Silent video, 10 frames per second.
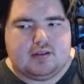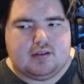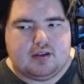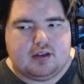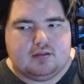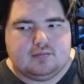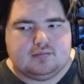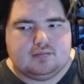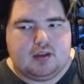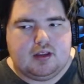cute.
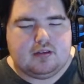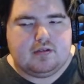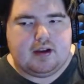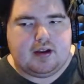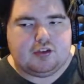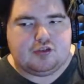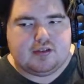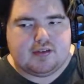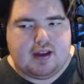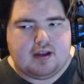He's a very country
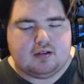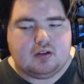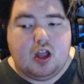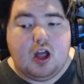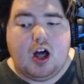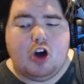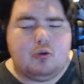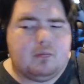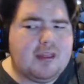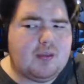style. Oh,
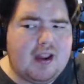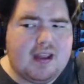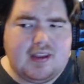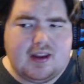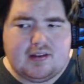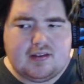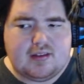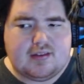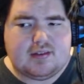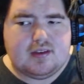by the way, I think I decided
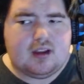this is like a